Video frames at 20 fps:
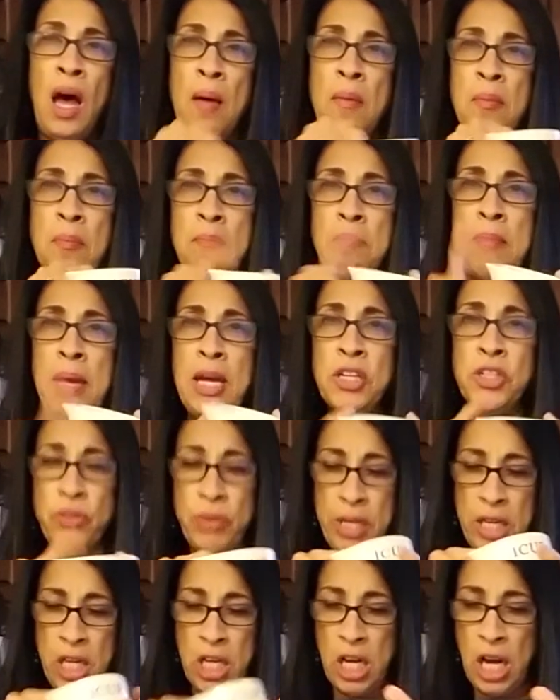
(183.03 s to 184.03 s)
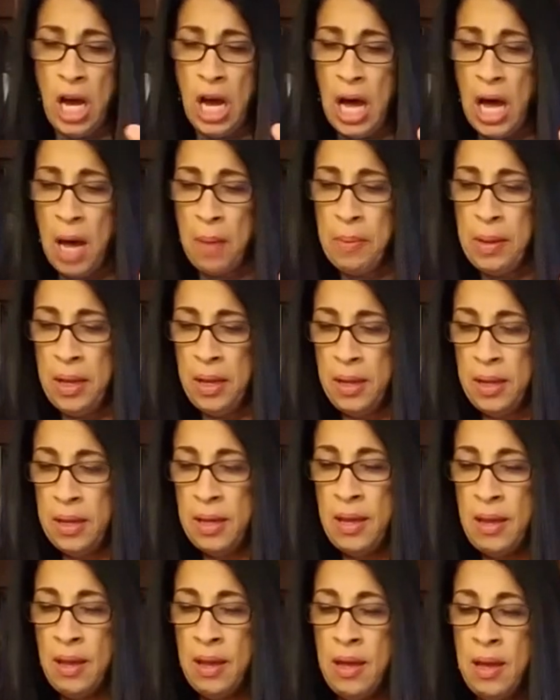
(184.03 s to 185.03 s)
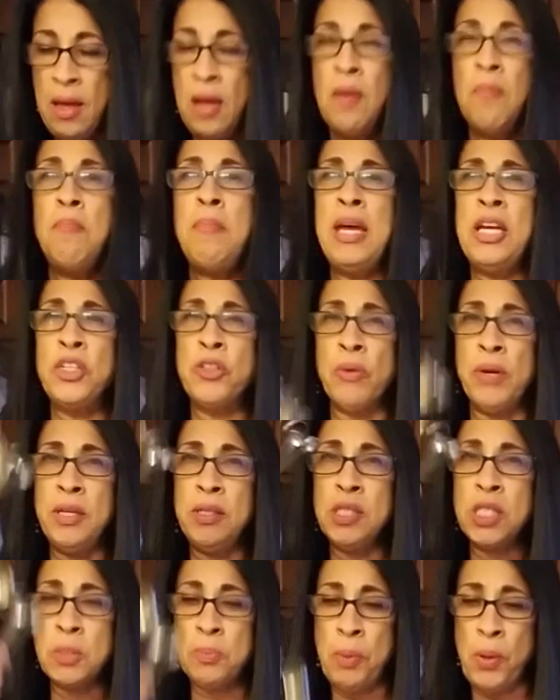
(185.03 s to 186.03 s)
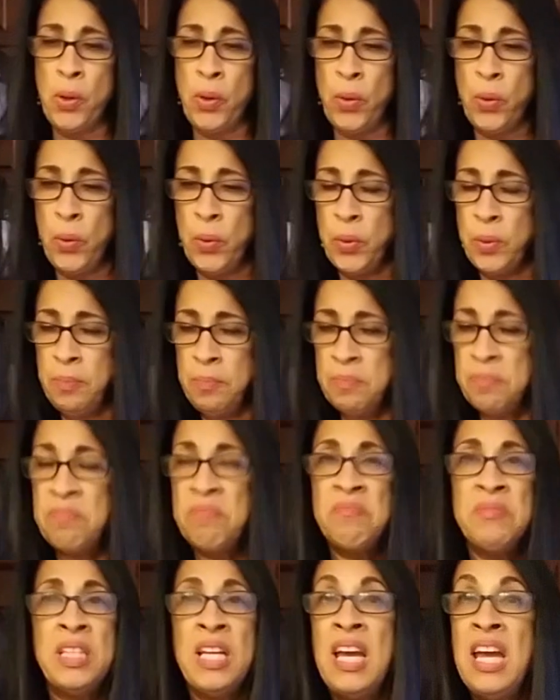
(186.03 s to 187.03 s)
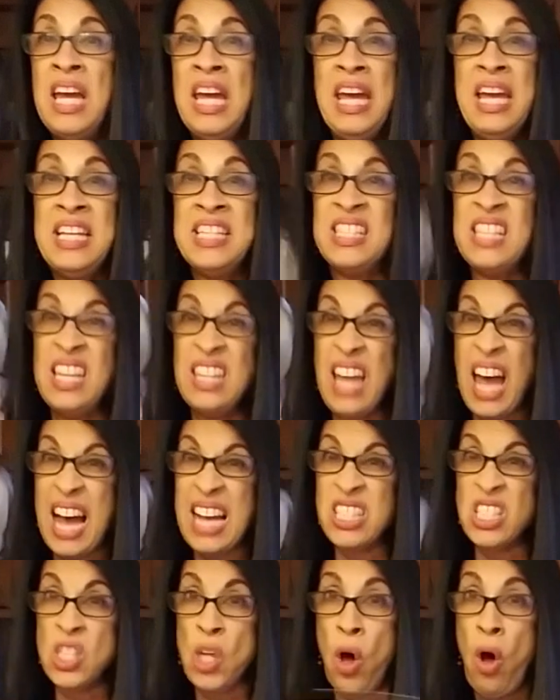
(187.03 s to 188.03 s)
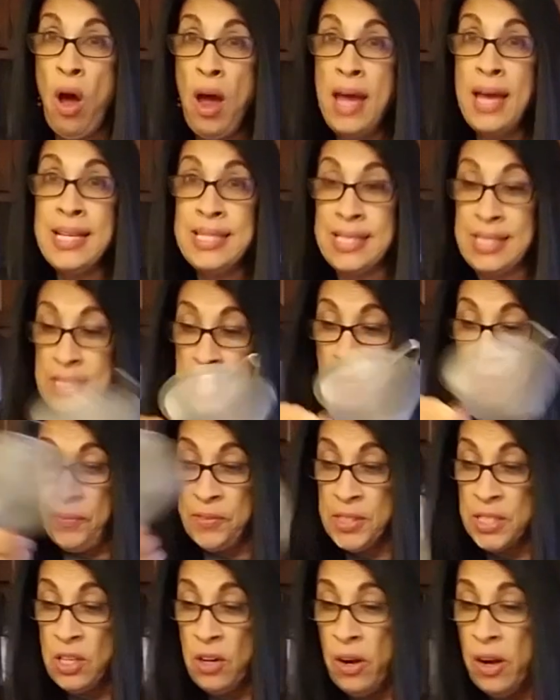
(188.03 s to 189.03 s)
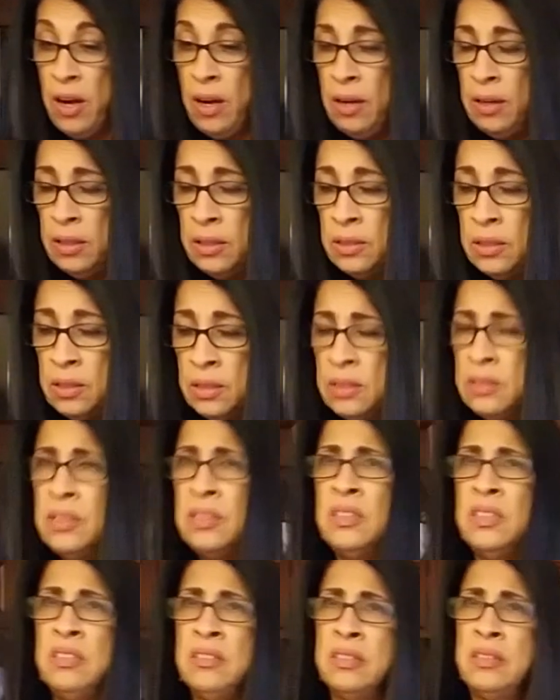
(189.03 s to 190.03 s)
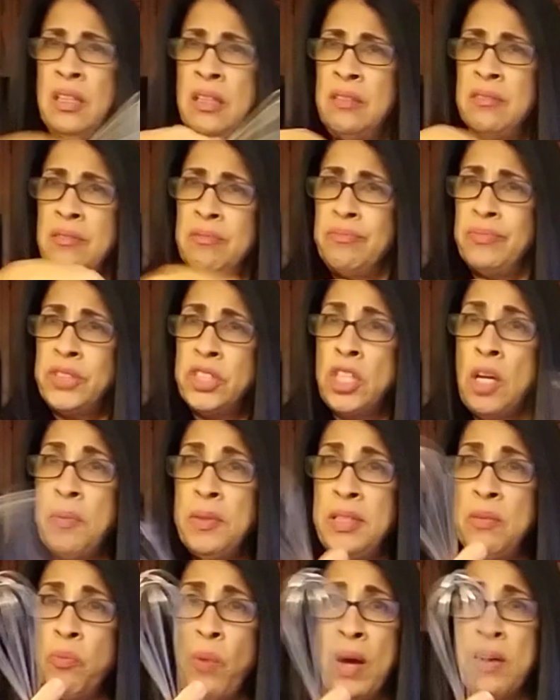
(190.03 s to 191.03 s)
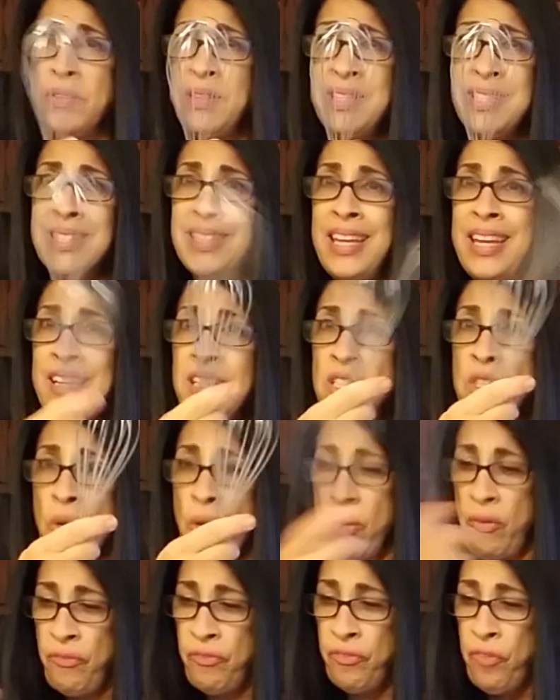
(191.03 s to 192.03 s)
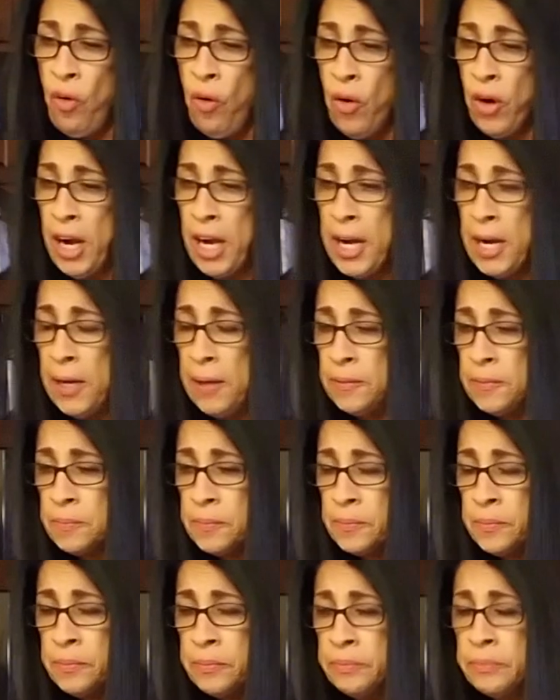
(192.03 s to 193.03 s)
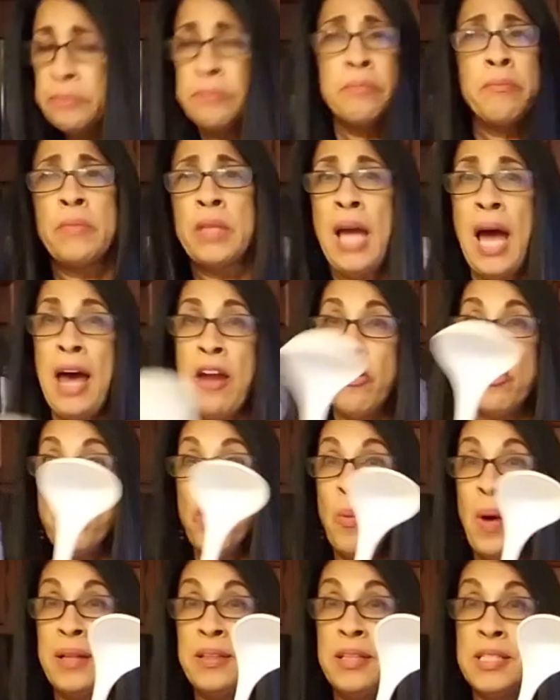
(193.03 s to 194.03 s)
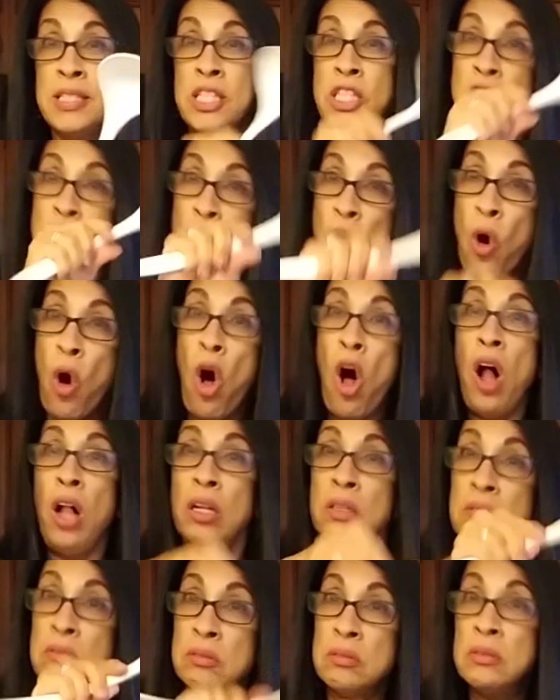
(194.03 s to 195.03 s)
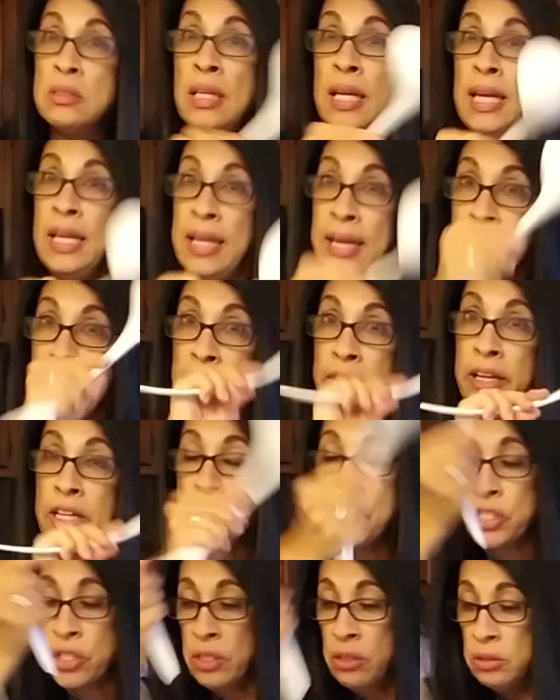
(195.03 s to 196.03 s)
measuring cup, measuring spoon, a sedazo, a sifter, one of these things, or a fork. I don't know what this is called in English.